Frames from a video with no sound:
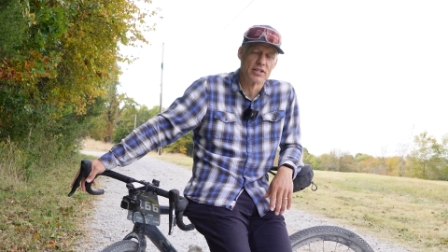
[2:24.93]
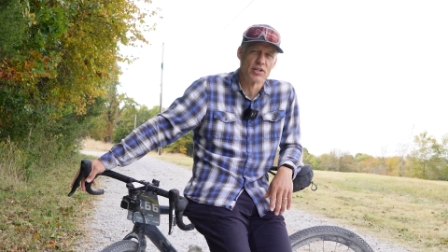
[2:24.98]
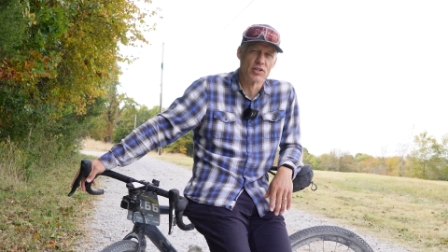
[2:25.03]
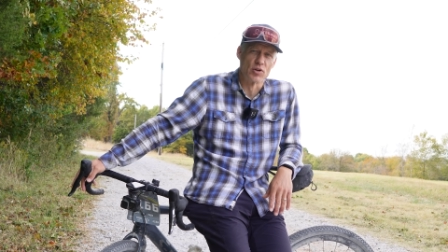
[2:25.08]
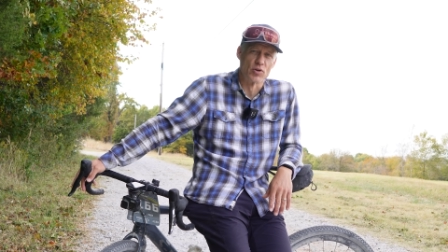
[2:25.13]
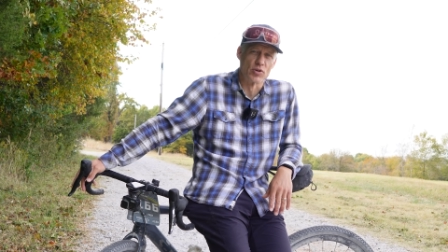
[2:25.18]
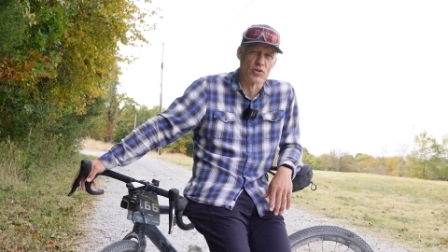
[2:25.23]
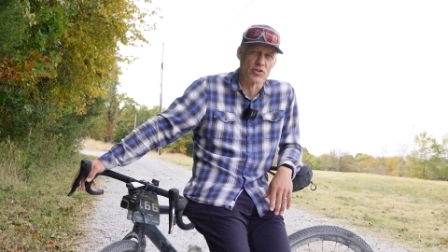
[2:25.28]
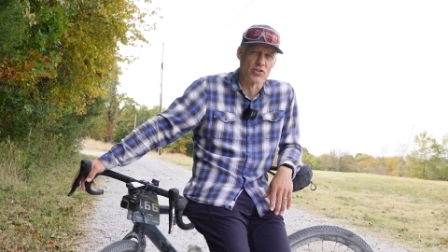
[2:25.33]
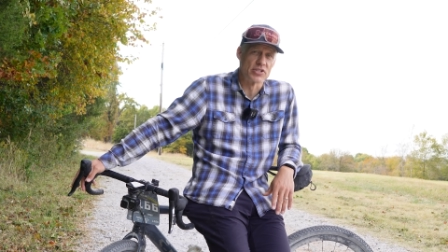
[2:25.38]

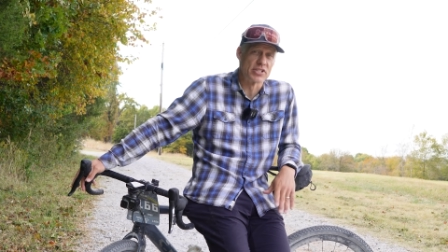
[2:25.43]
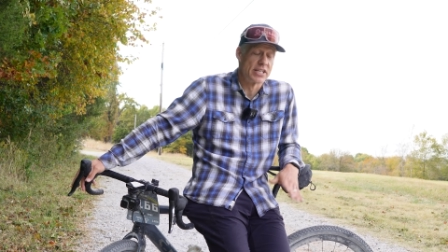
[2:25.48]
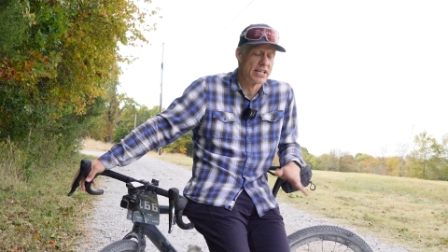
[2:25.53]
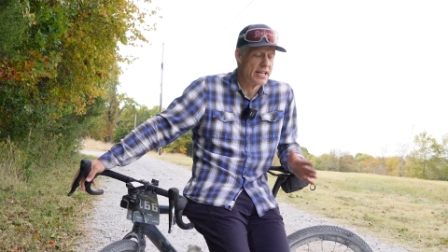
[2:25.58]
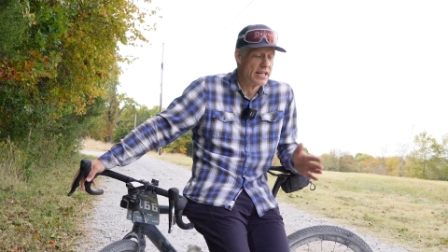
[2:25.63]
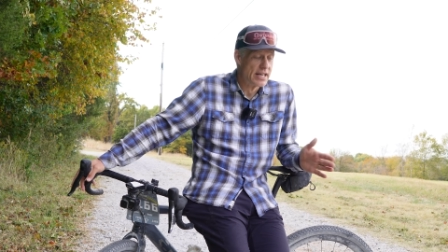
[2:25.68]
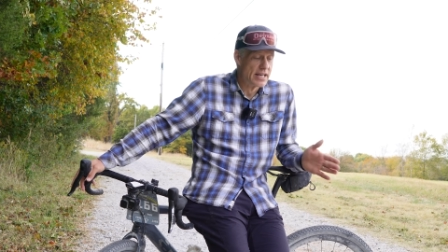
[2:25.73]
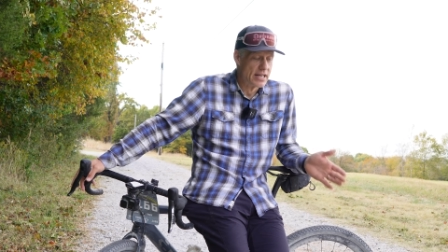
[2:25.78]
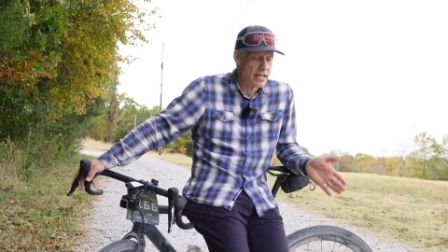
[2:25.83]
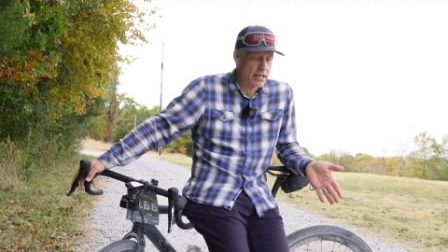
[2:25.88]
corners.
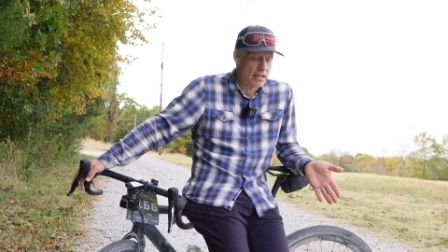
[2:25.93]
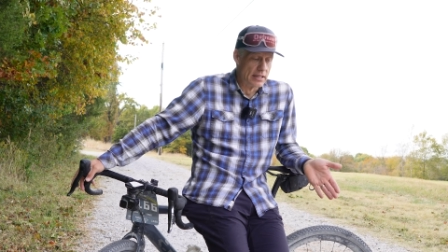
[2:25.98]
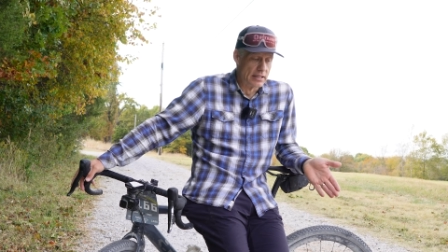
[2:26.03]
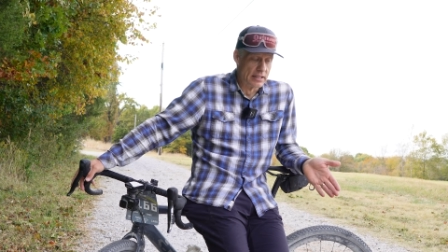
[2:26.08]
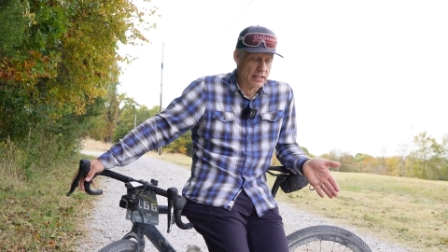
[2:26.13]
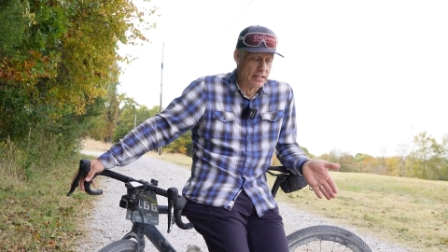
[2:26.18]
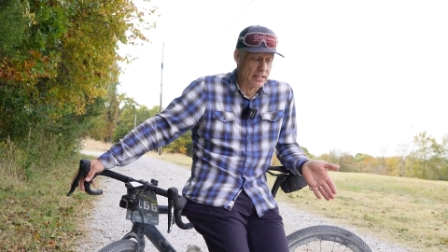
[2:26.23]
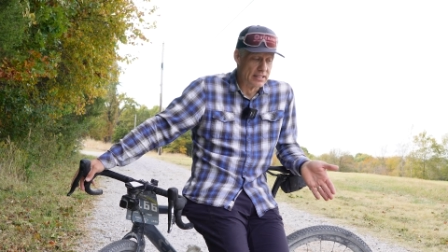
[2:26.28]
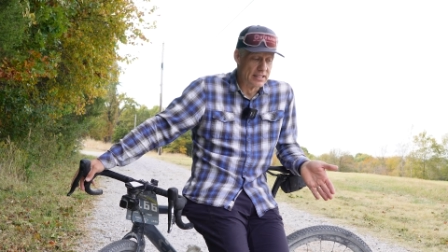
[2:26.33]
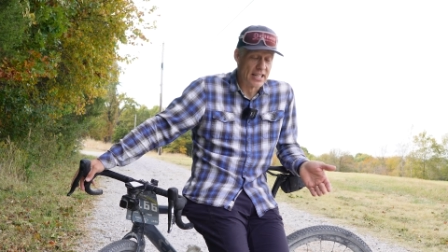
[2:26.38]

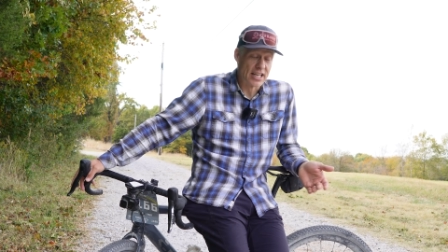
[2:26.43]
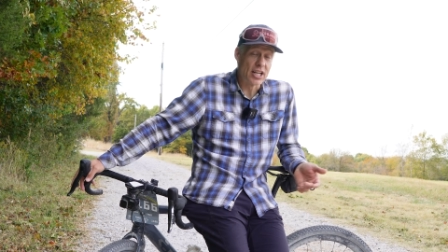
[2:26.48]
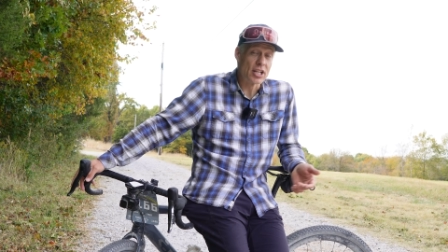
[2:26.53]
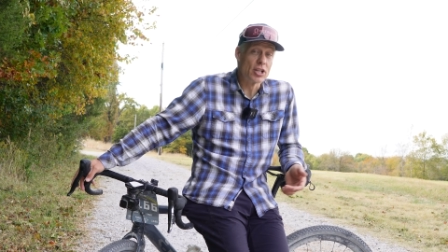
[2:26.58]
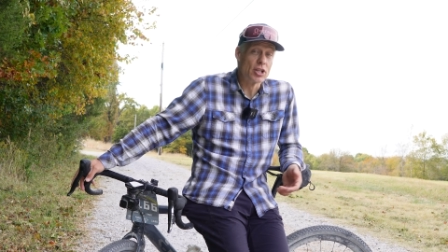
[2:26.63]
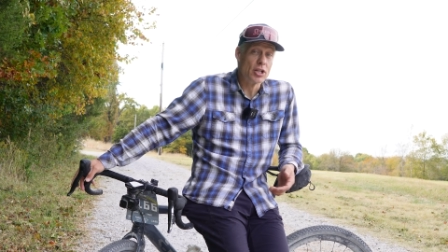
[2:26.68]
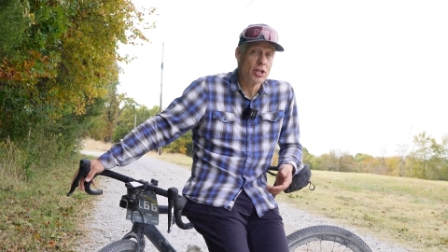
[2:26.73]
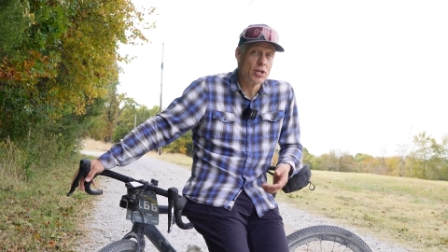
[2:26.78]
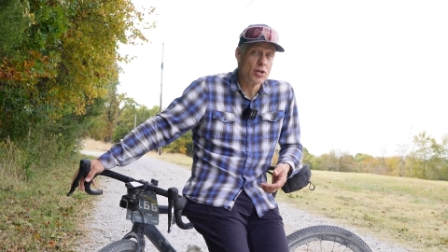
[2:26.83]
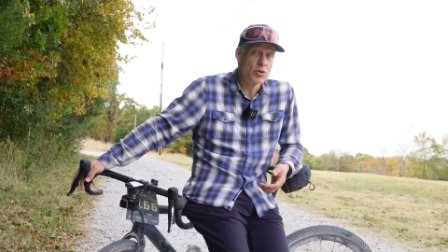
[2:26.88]
A lot of
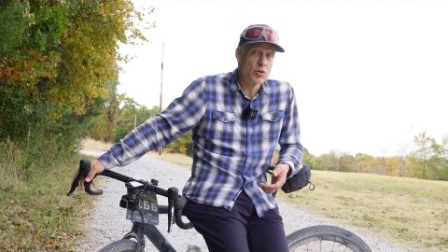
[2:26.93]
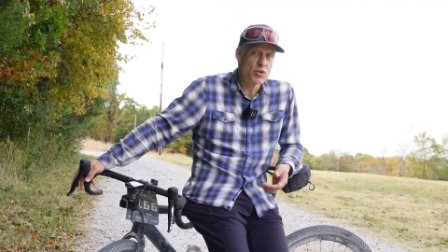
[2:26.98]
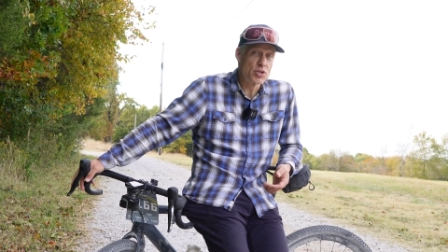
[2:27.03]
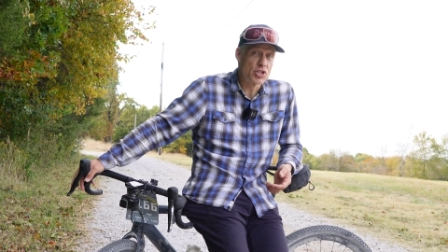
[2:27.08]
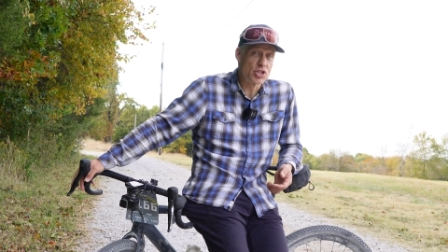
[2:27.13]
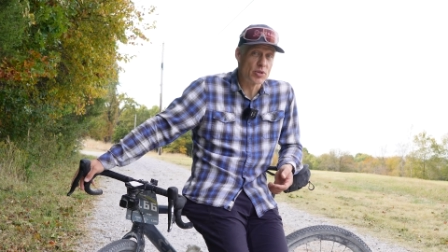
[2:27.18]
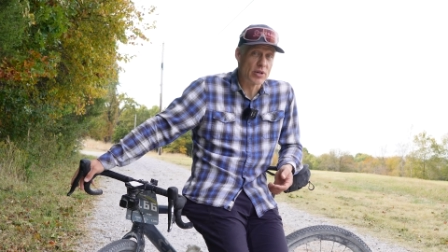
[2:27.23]
loose